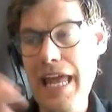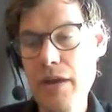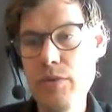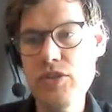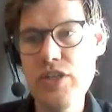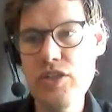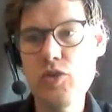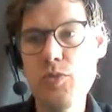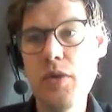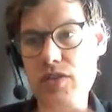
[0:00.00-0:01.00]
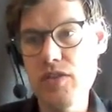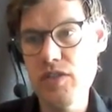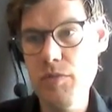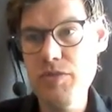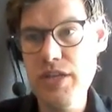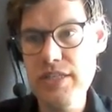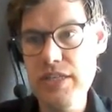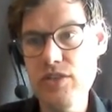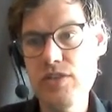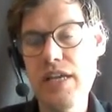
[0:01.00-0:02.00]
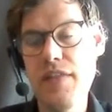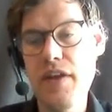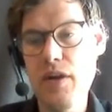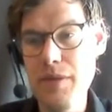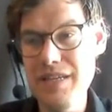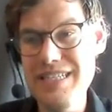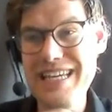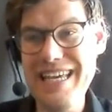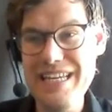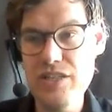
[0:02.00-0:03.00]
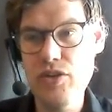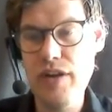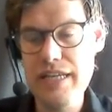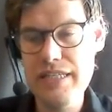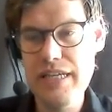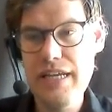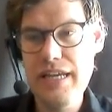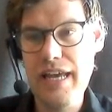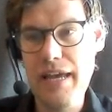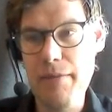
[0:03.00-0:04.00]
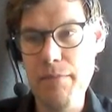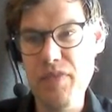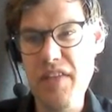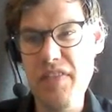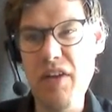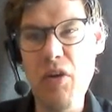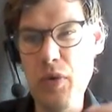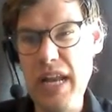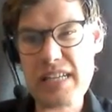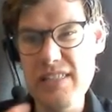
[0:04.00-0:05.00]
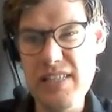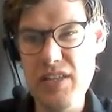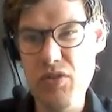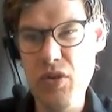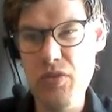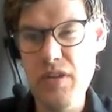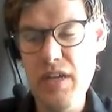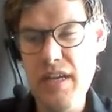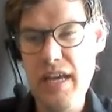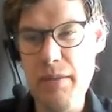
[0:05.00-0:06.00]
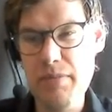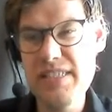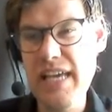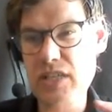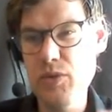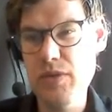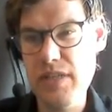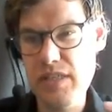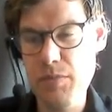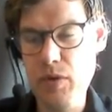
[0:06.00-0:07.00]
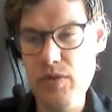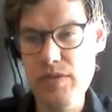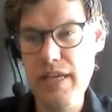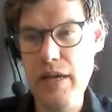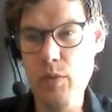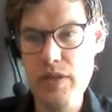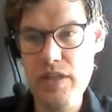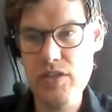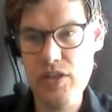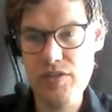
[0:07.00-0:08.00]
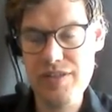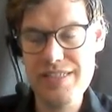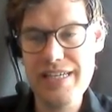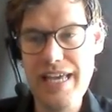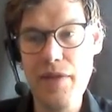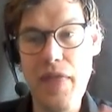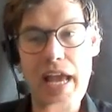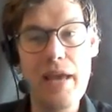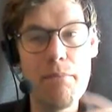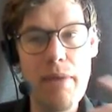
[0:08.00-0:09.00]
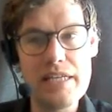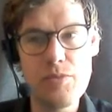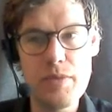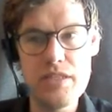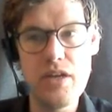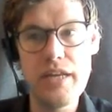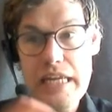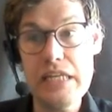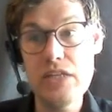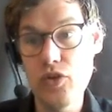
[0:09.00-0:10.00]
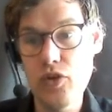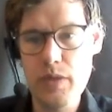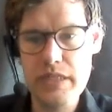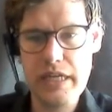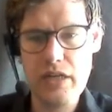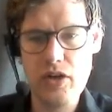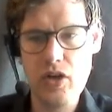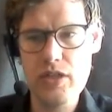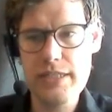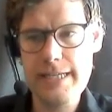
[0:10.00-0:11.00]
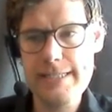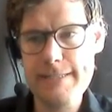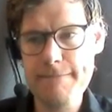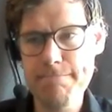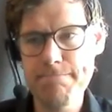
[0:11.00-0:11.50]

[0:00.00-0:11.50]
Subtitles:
language teachers, but also the subject teachers and their ability to integrate their own lessons and their own schedules, I suppose, with each other, and see how that can best be done in your particular context.